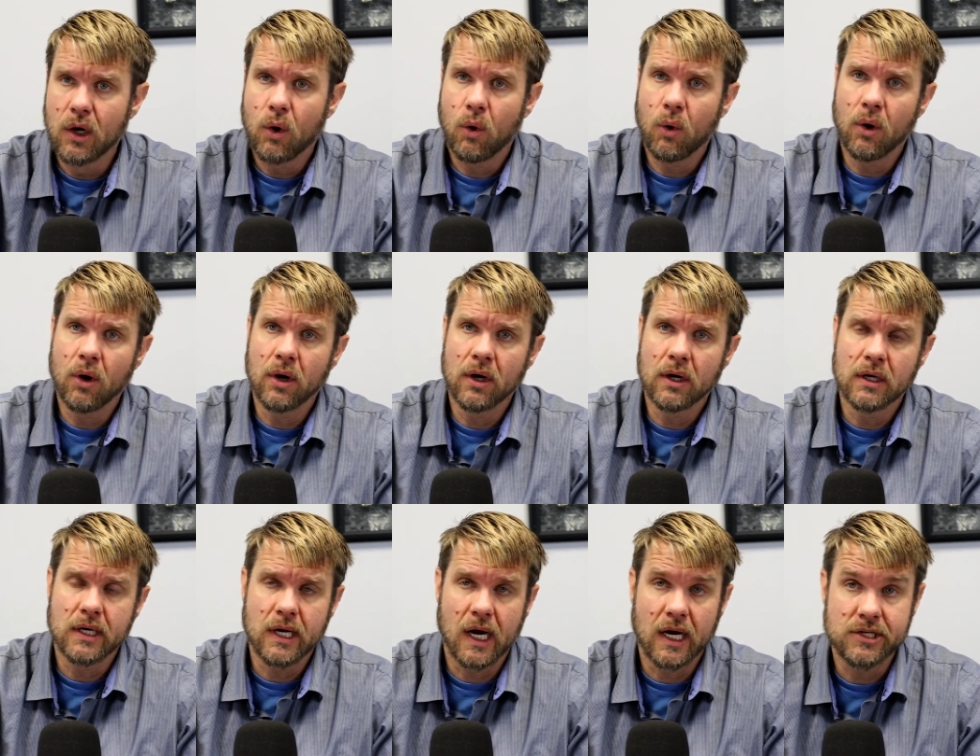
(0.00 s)

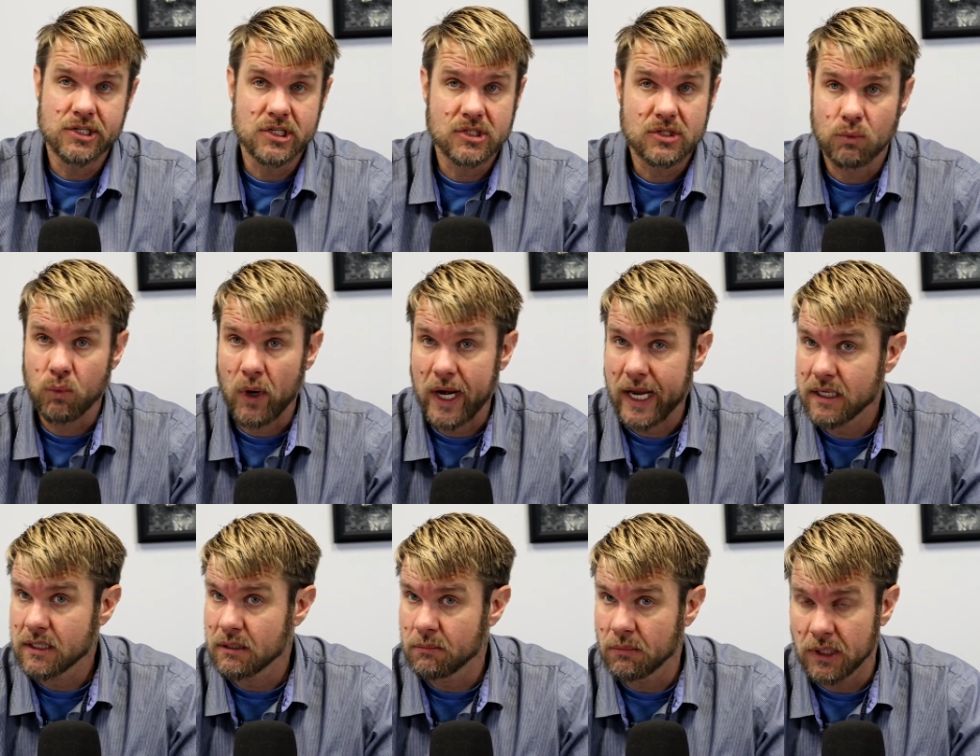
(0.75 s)
or just
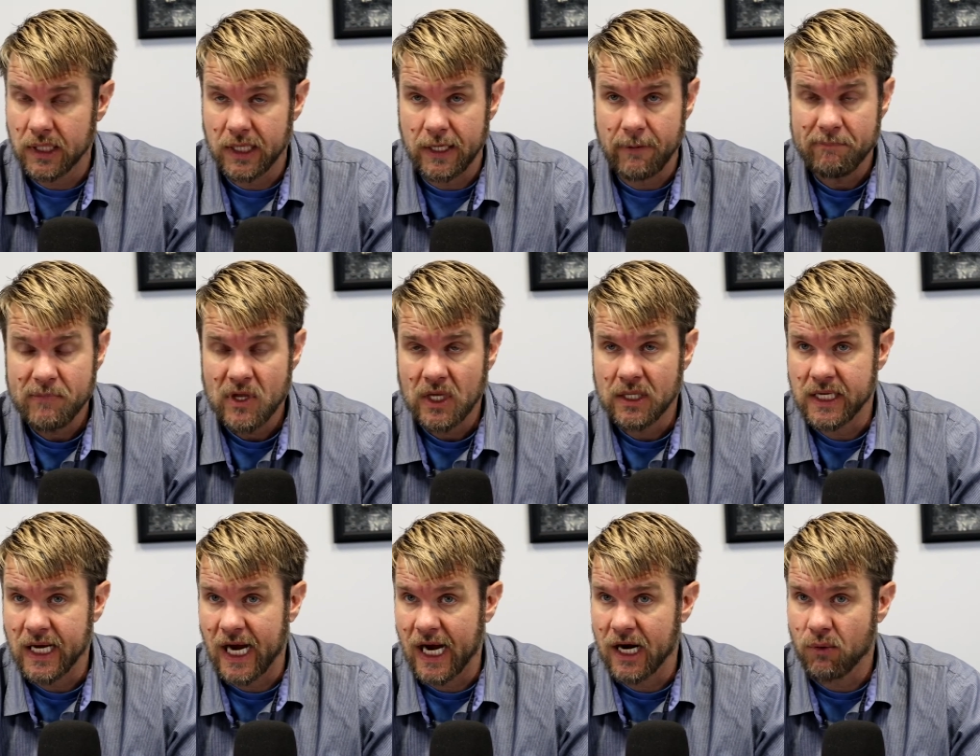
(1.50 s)
randomly
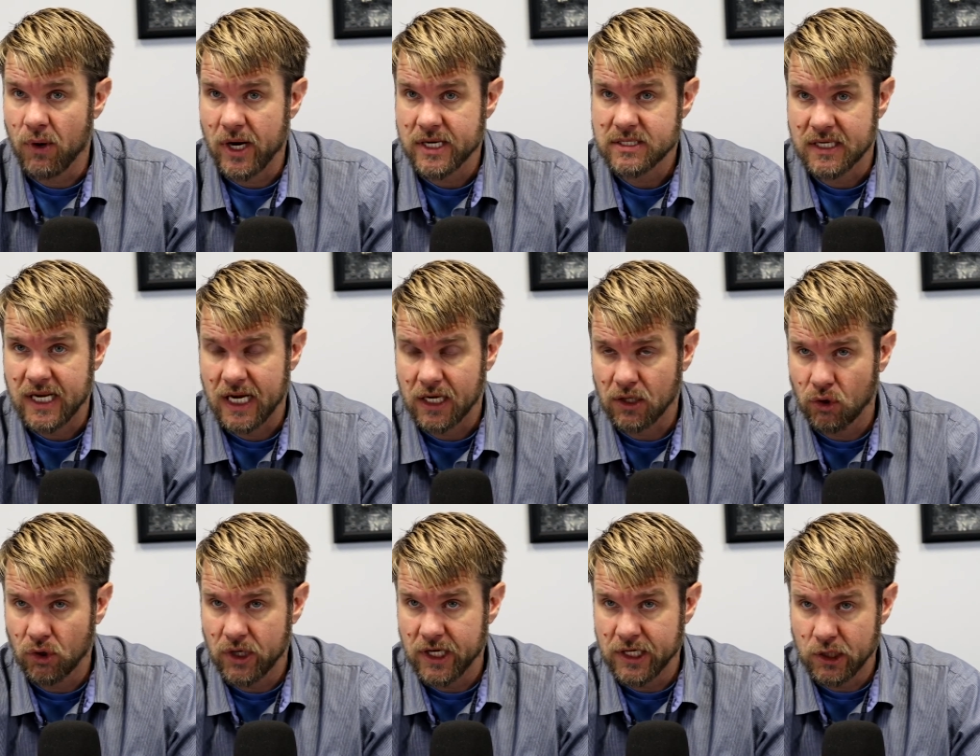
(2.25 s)
the IRS to take a
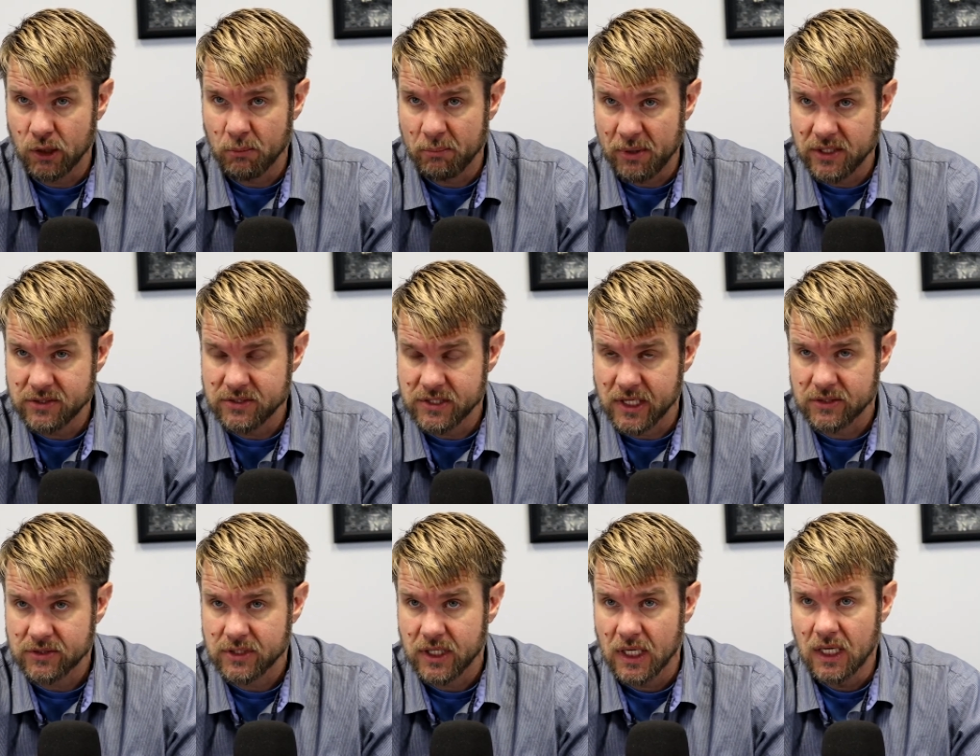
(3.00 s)
look into your
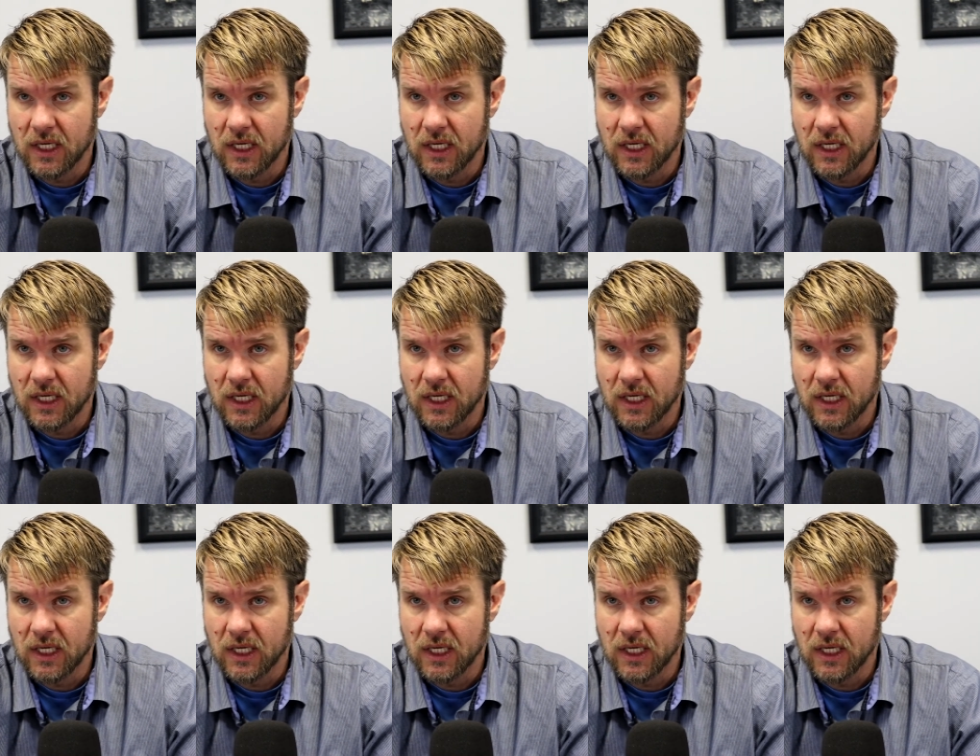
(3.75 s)
business